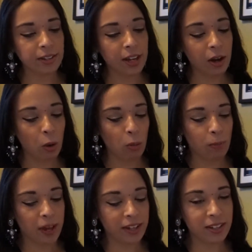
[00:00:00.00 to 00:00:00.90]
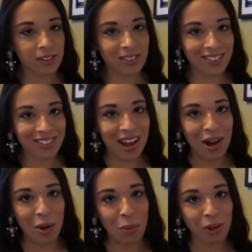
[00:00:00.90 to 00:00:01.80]
it open.
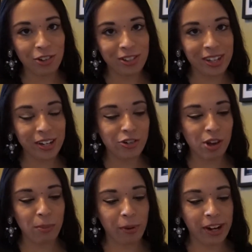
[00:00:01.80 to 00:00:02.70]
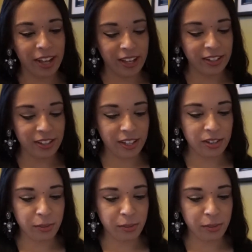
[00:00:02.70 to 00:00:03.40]
So we're just gonna jump right into this